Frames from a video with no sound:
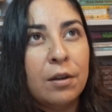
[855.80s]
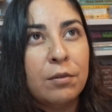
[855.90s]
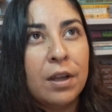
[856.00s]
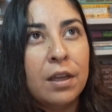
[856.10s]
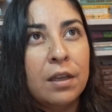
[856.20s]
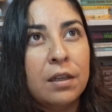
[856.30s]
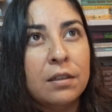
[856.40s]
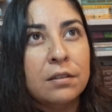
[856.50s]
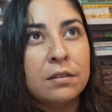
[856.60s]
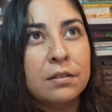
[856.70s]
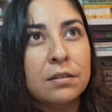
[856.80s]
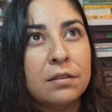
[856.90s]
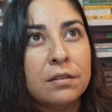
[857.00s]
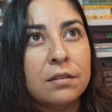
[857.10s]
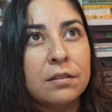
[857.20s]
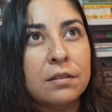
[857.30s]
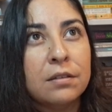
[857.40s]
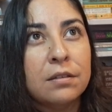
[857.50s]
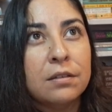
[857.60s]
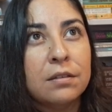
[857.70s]
read
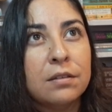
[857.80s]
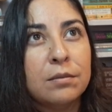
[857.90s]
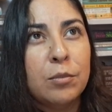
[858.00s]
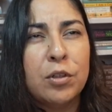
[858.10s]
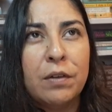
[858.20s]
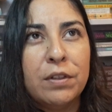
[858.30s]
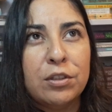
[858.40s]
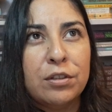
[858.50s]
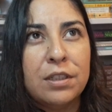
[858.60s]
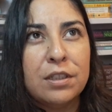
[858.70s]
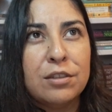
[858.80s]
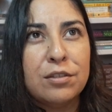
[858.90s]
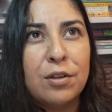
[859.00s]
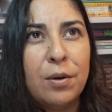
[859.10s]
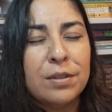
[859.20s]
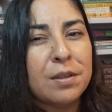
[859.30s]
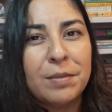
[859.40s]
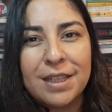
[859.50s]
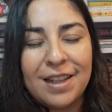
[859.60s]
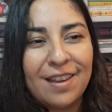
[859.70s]
Moon of the Turning Snow,
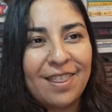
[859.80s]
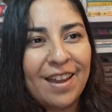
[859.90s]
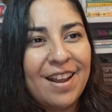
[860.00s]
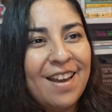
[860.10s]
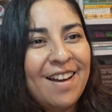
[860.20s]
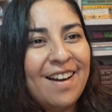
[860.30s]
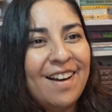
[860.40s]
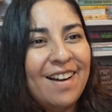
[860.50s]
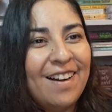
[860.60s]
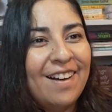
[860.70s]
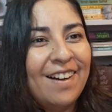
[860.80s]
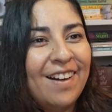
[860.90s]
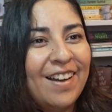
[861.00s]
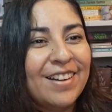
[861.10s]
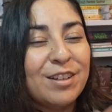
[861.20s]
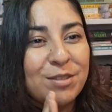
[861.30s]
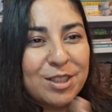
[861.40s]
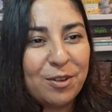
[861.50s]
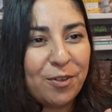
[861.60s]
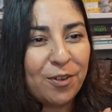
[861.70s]
something like that, and it
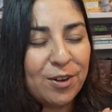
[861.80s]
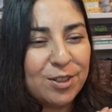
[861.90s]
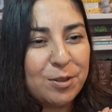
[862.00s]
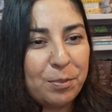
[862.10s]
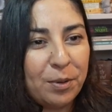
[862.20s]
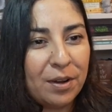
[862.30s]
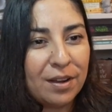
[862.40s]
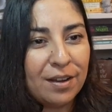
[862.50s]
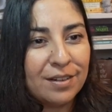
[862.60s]
was the first book,